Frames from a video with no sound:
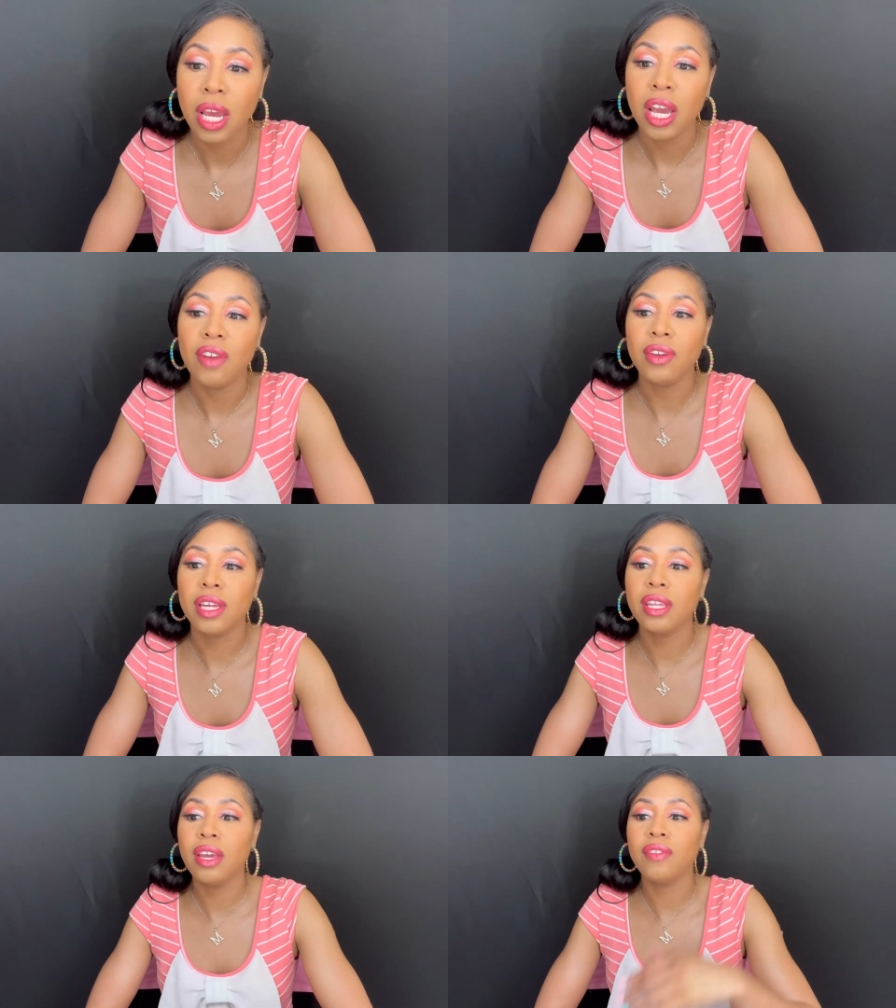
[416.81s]
If you
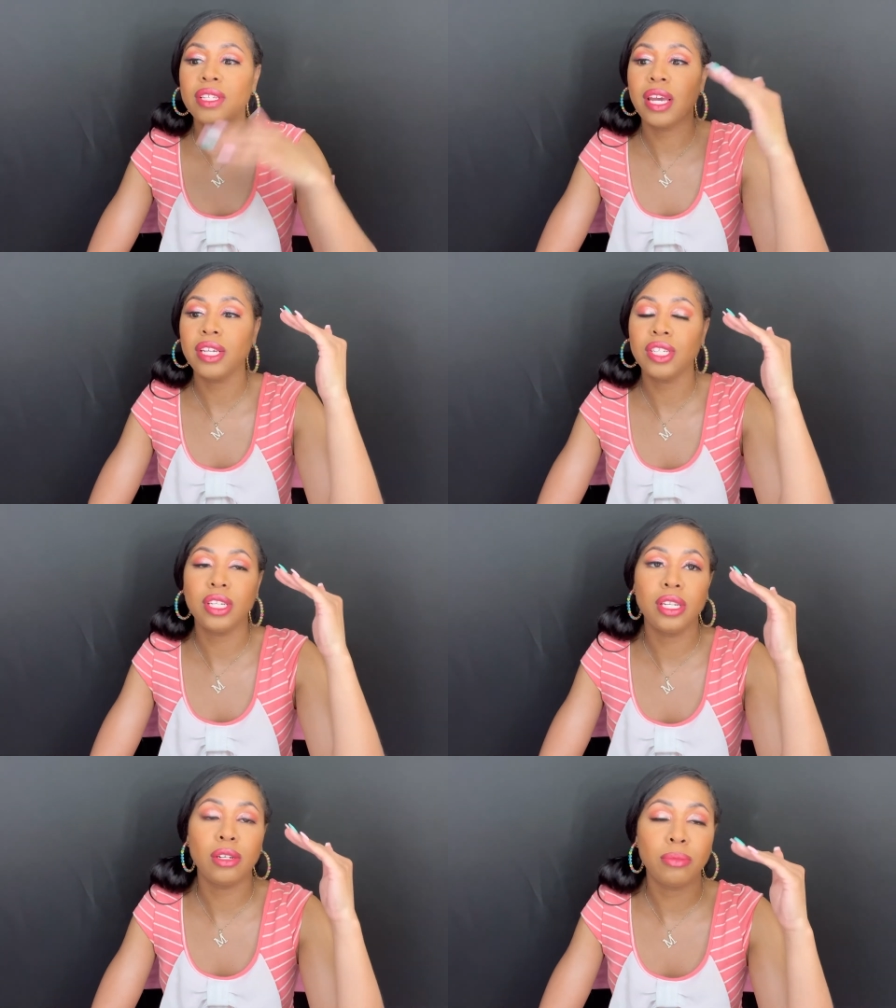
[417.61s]
get the invitation,
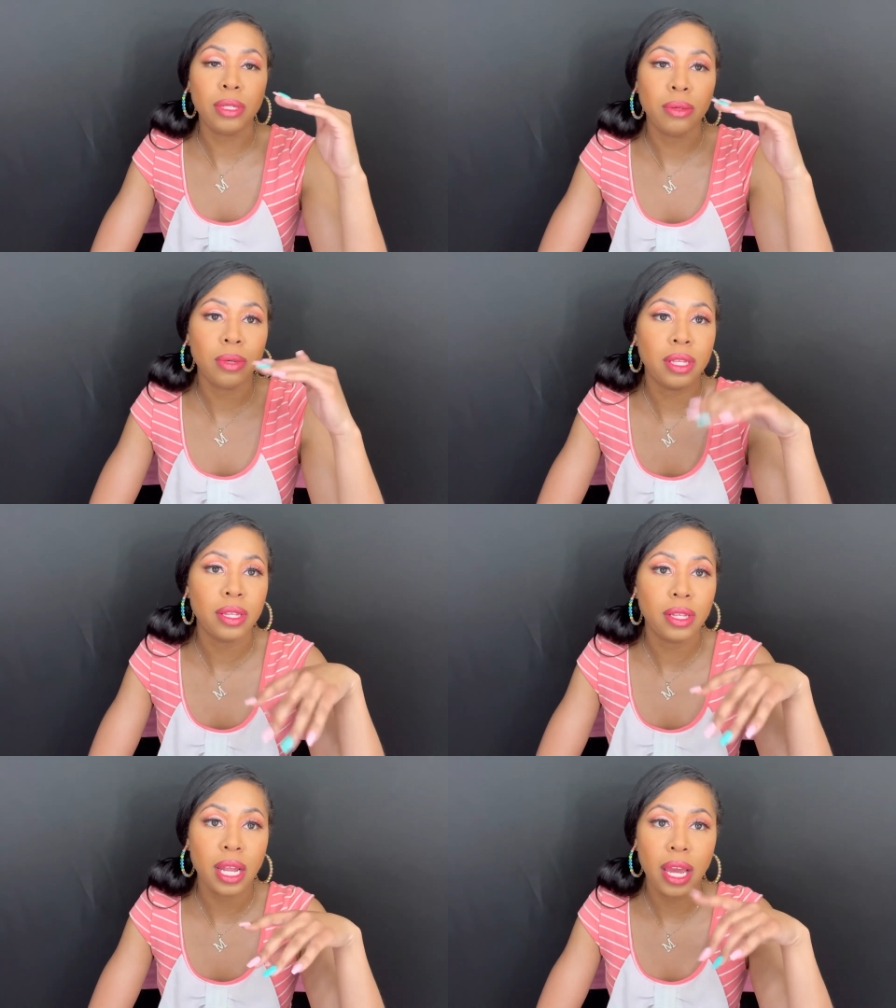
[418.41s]
it'll be
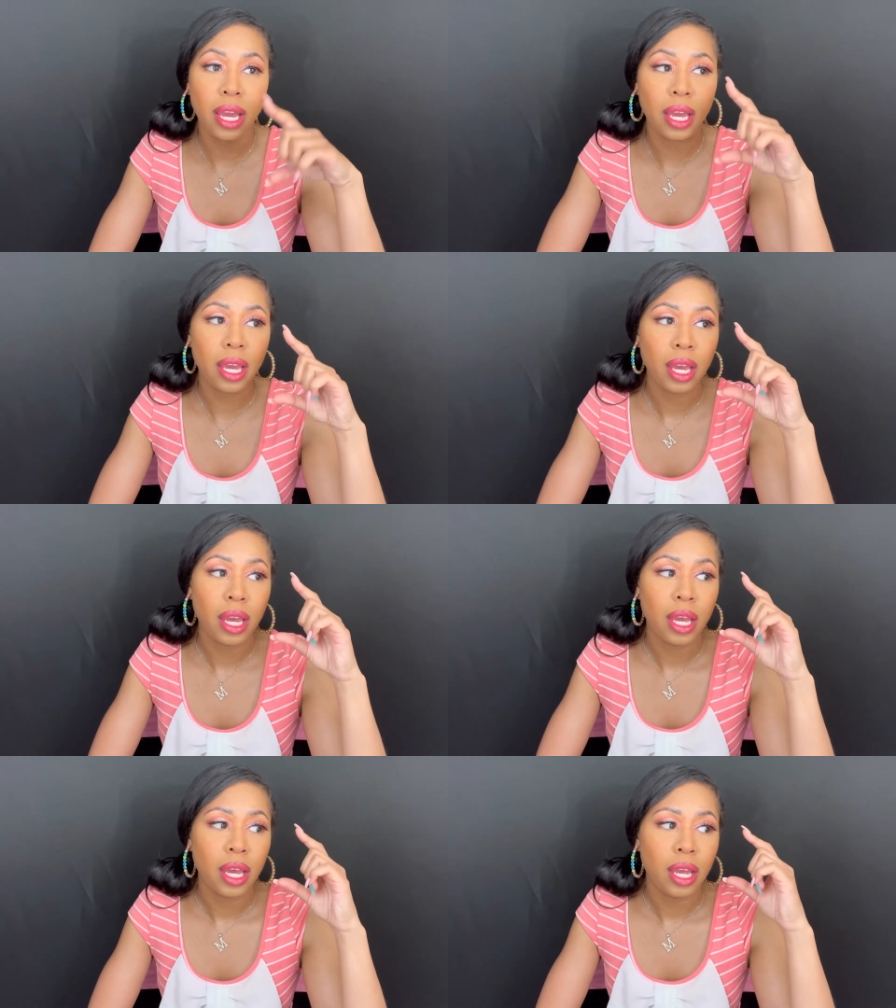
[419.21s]
with like
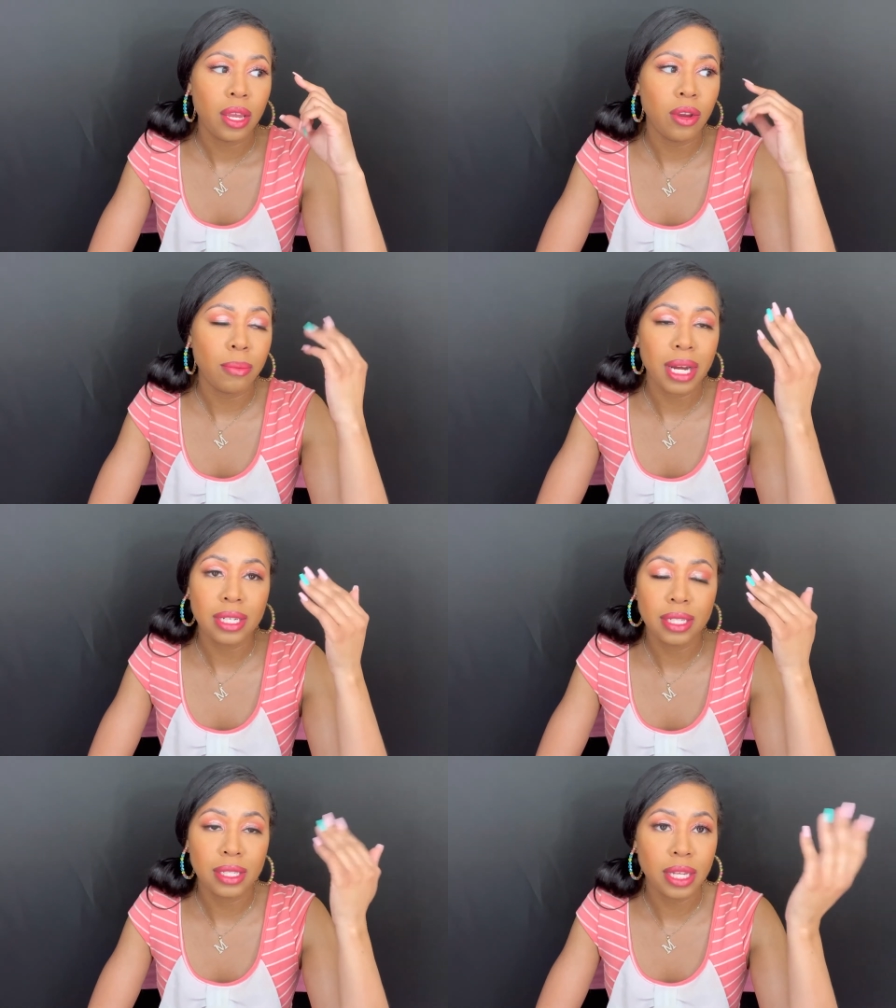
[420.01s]
your
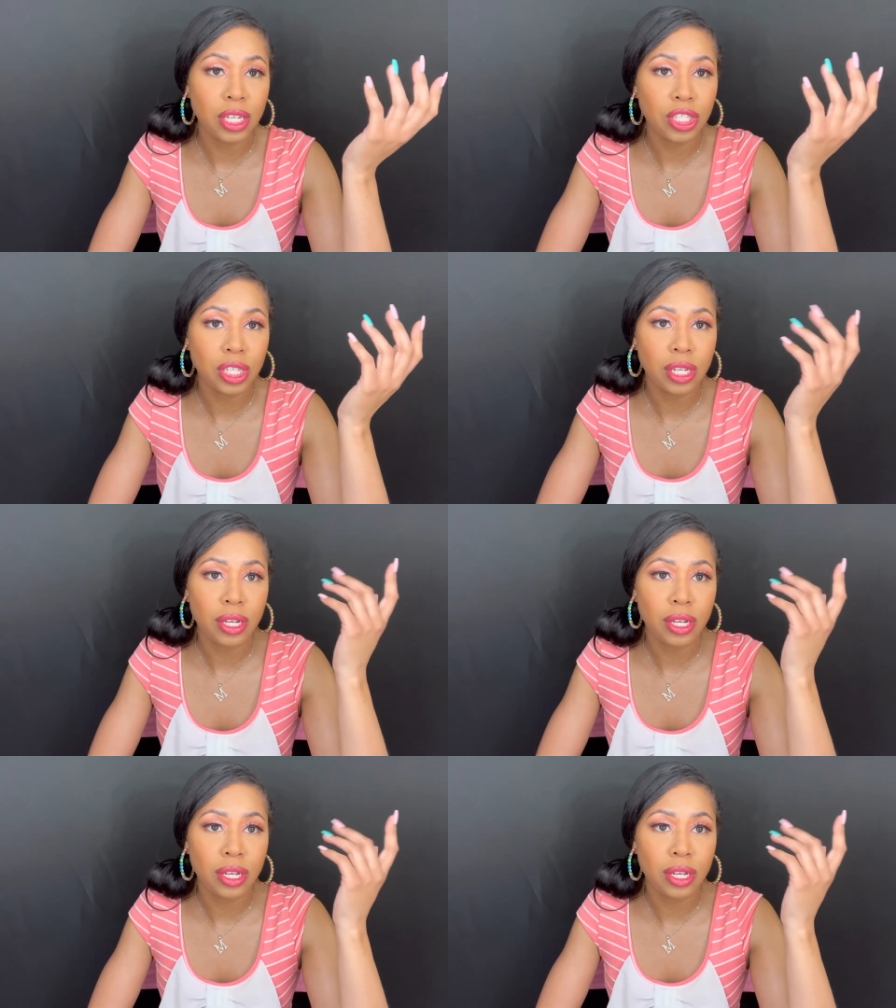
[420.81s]
monetization